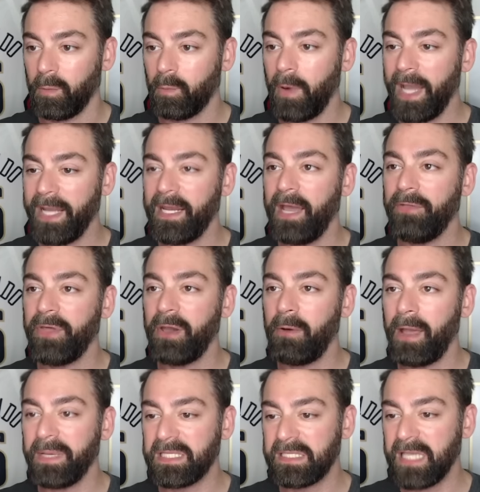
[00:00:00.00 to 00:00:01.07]
Right now, though,
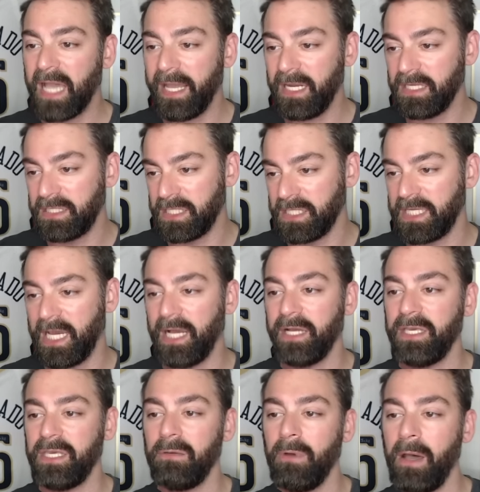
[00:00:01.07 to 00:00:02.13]
I'm excited to
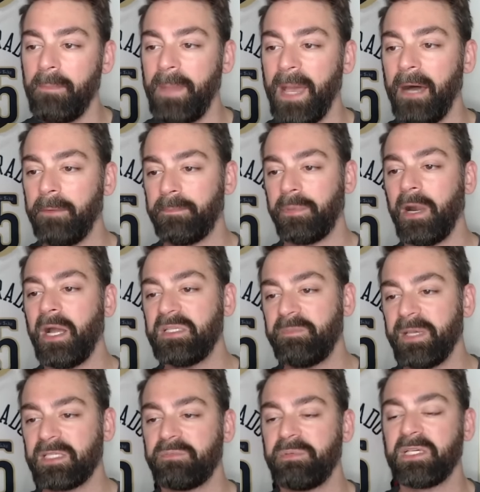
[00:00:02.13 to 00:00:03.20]
tell you about
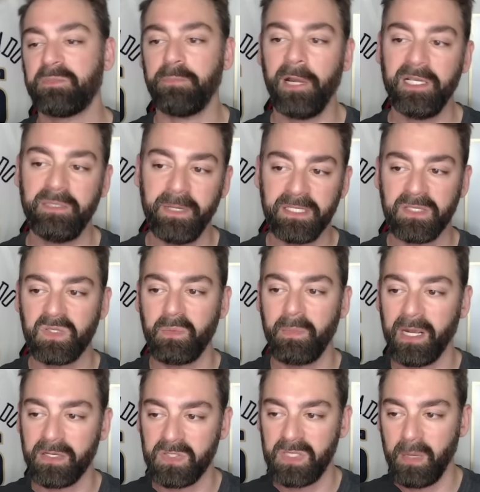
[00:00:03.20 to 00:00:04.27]
PrizePicks because PrizePicks is
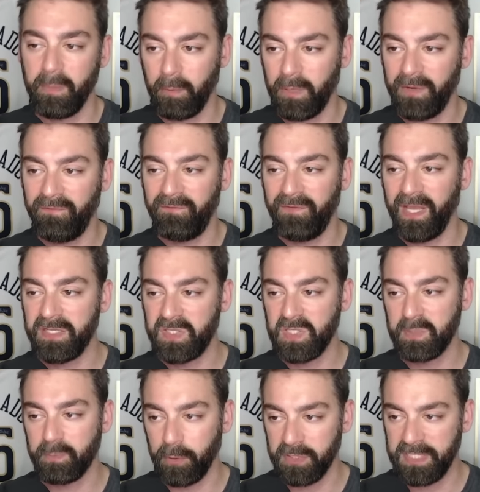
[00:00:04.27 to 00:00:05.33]
America's number one
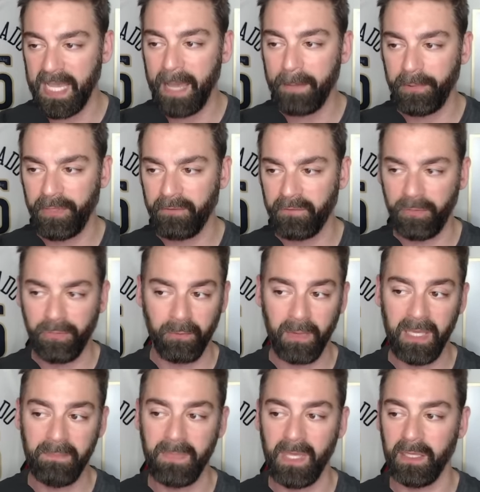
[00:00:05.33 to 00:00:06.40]
fantasy sports app with over
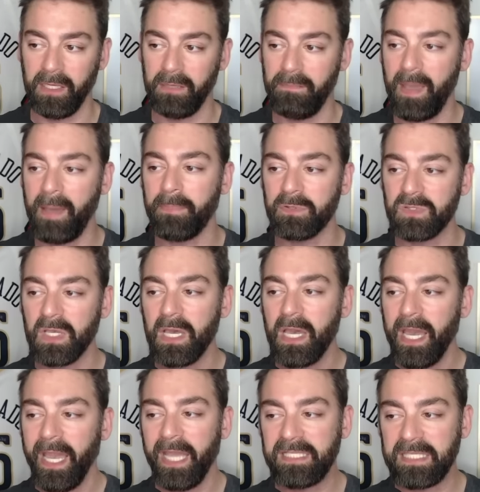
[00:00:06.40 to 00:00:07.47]
three million members.
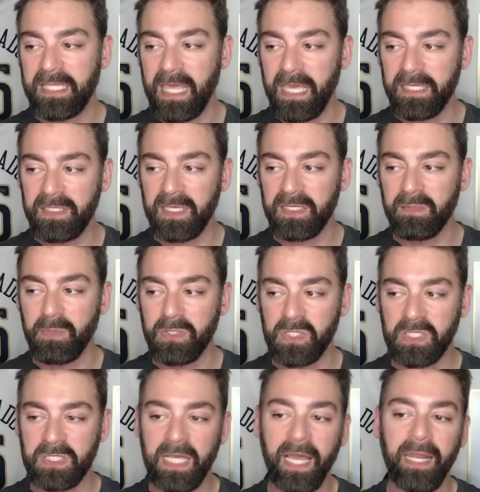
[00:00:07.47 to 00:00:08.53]
It's the easiest and most
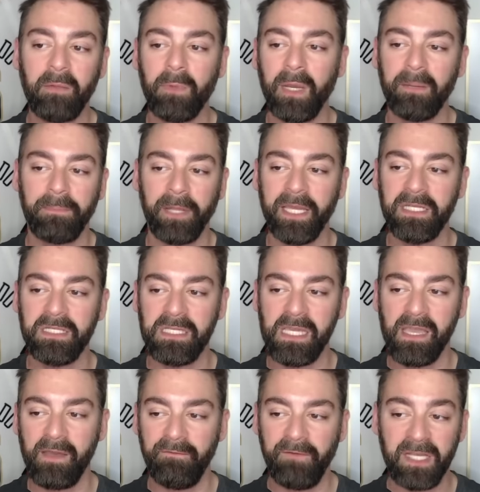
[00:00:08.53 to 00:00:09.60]
exciting way to play
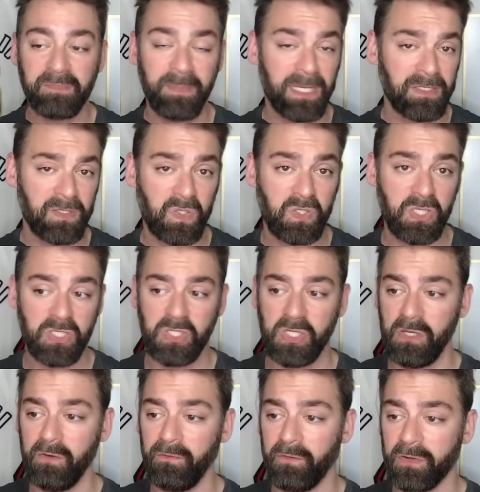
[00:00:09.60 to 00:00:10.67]
D F S because it's just
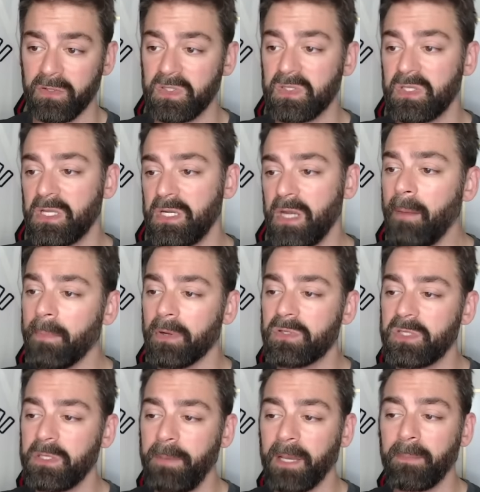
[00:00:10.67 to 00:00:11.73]
you versus the
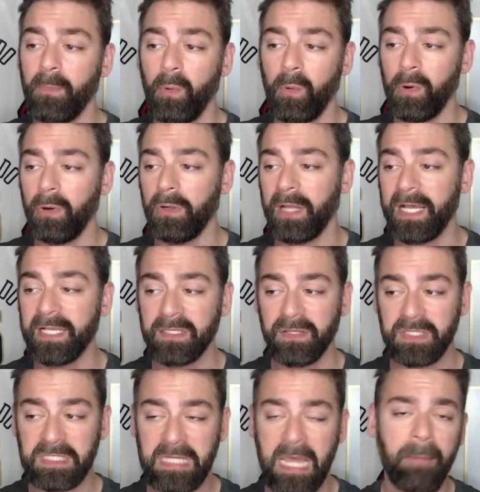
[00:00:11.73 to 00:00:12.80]
numbers. You pick more or less on
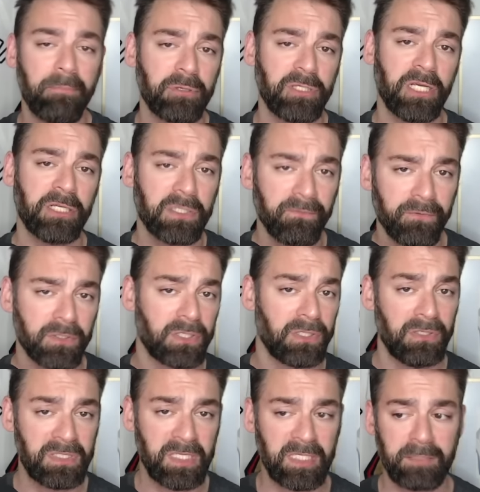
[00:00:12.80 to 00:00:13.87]
the stat projection for
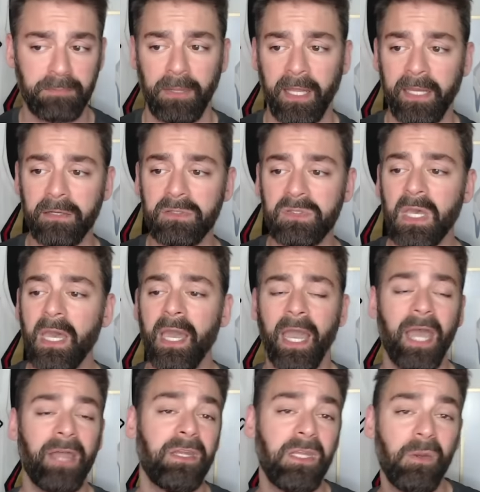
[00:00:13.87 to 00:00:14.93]
two to six players,
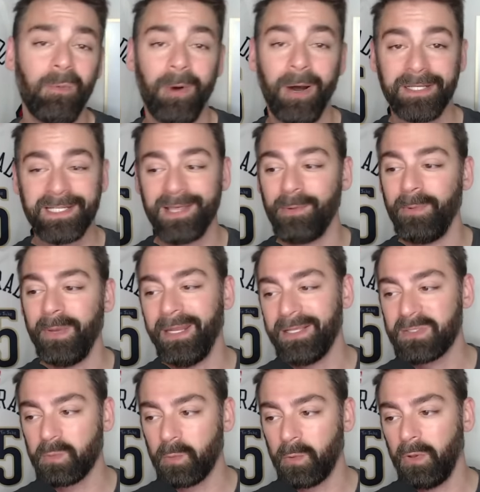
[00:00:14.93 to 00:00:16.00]
and then you watch the
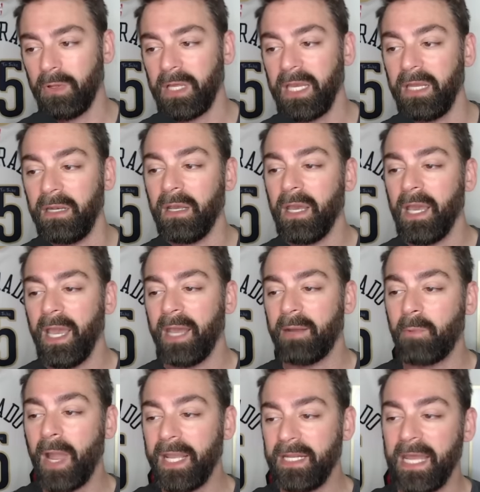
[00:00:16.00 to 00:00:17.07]
winnings roll in.
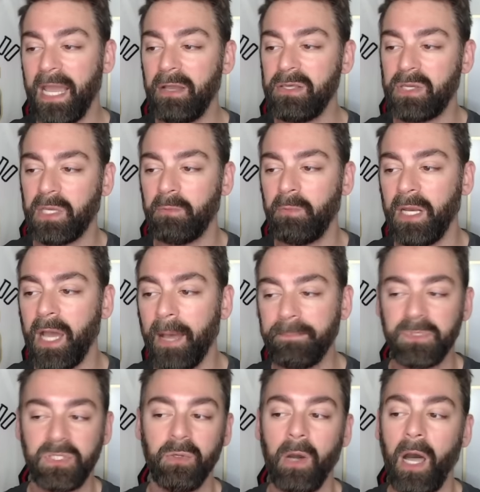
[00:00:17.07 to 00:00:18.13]
And right now, you can win
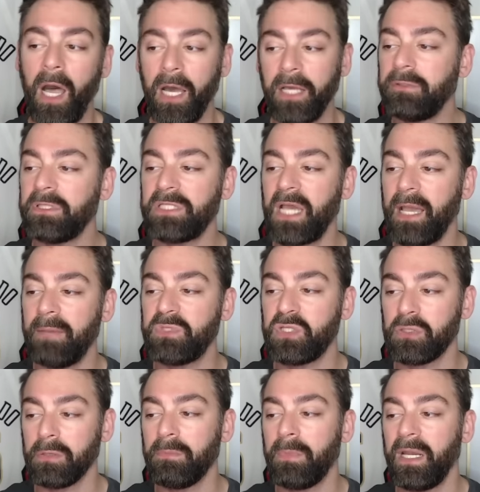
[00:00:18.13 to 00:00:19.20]
up to one hundred times
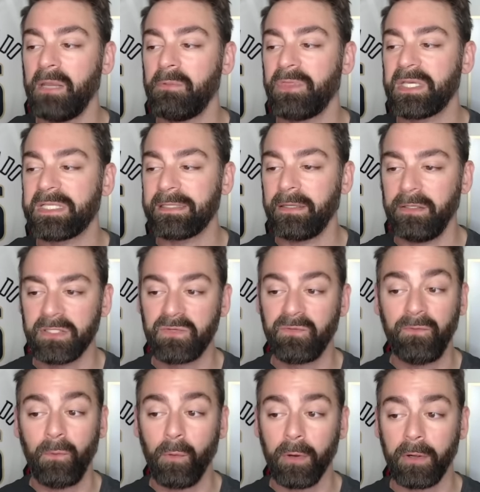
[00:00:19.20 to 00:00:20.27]
your money with as little as
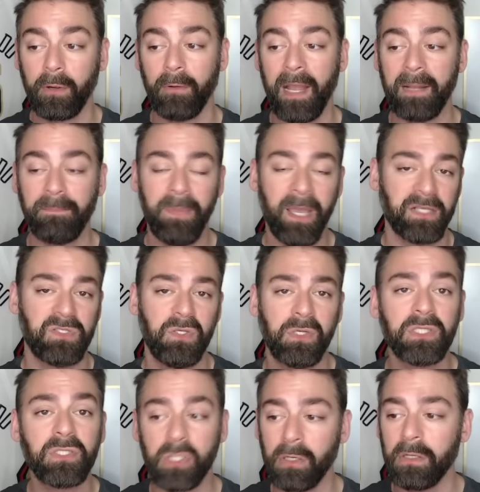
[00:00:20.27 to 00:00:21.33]
four correct picks. You
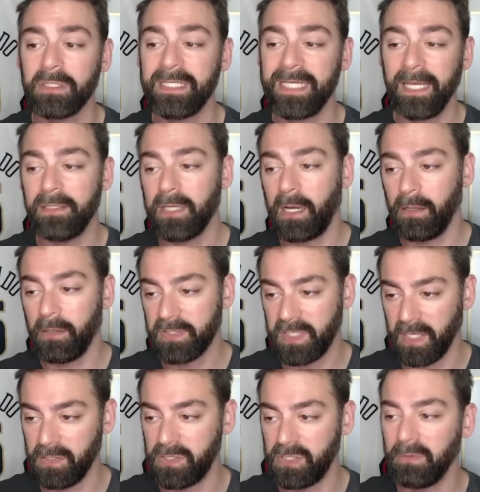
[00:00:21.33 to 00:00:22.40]
can turn ten dollars
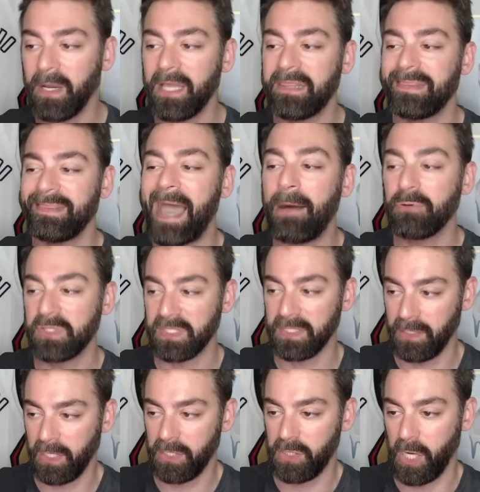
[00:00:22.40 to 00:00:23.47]
into one
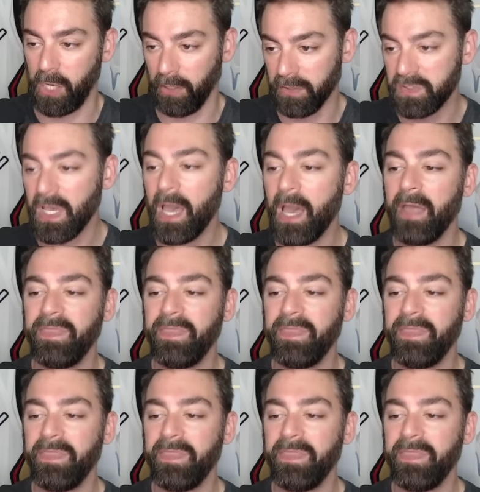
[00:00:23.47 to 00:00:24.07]
thousand dollars.